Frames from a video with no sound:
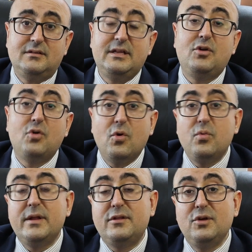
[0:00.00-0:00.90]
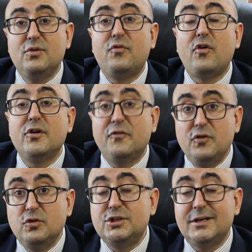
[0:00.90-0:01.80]
They go with you for your
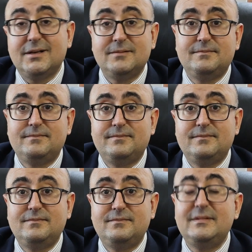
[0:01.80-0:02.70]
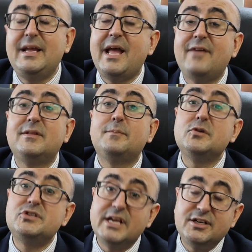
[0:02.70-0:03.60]
future. They have the
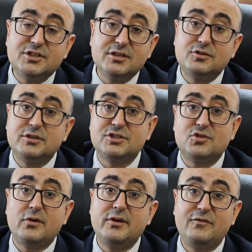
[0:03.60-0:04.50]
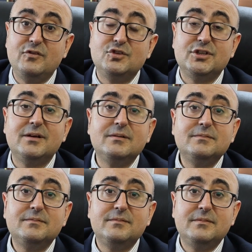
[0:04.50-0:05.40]
potential to destroy your future.
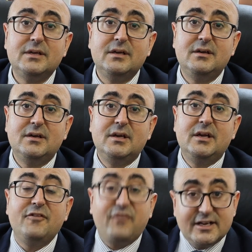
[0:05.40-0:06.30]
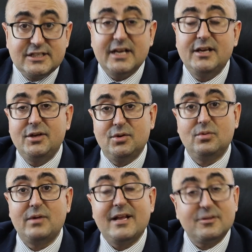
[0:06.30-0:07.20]
If I tell you,
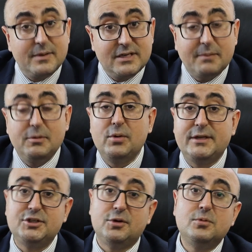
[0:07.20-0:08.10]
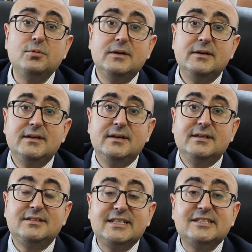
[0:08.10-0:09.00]
as per WHO,
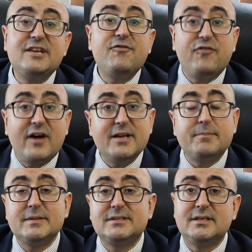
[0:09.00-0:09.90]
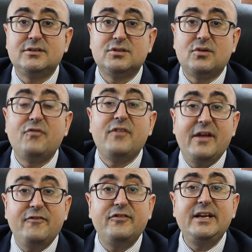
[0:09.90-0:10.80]
65% of
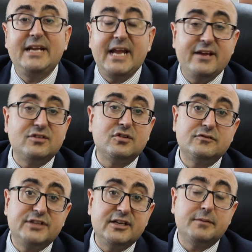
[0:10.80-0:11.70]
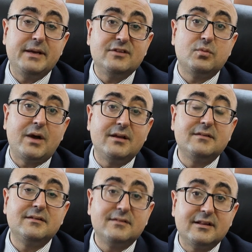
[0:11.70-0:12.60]
every case of gender-based
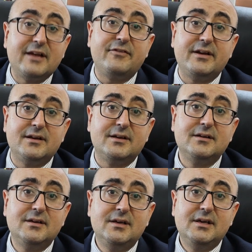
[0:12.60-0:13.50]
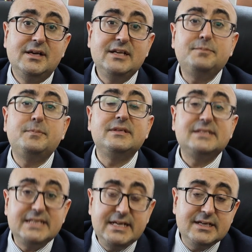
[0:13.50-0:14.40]
violence in South Africa is
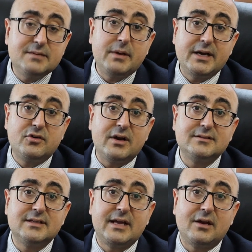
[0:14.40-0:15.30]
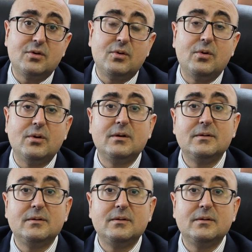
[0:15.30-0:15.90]
preceded by drugs and alcohol.